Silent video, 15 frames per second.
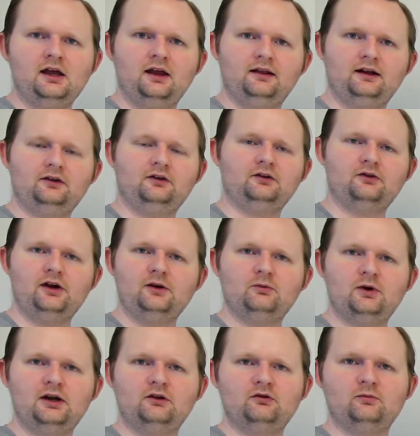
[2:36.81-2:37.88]
That's a great
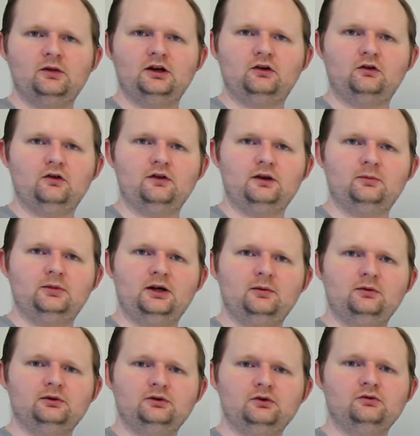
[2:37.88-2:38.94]
way to make sure that
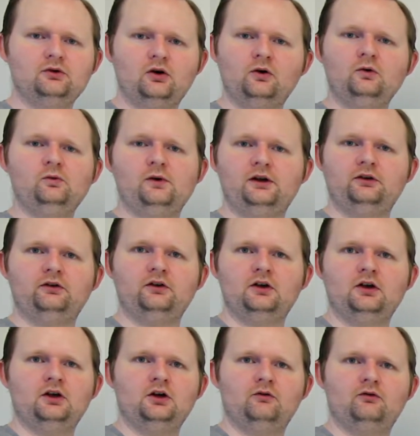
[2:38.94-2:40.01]
people don't always
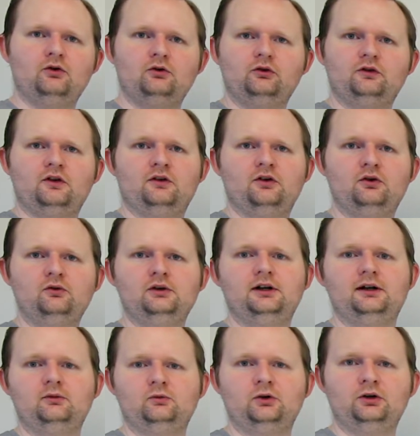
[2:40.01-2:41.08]
focus on their own
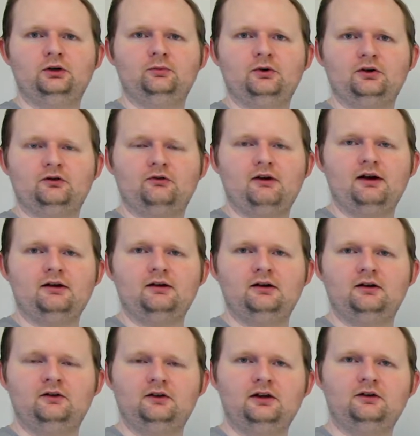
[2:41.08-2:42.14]
little world, but try
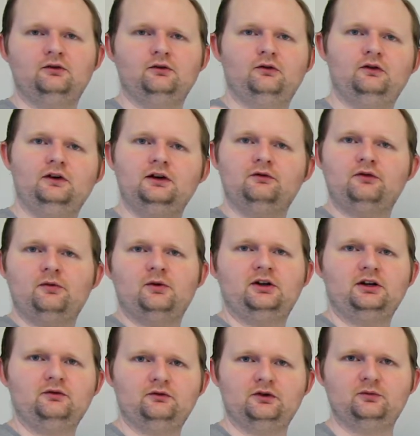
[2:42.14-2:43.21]
instead to see it from a
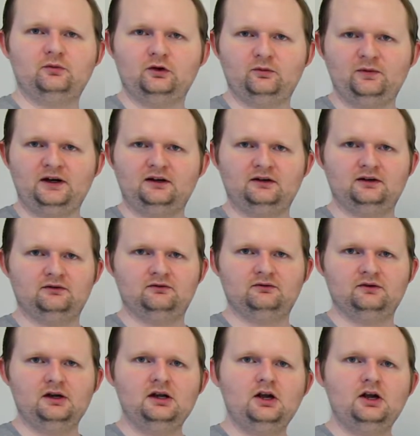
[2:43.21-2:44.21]
different perspective.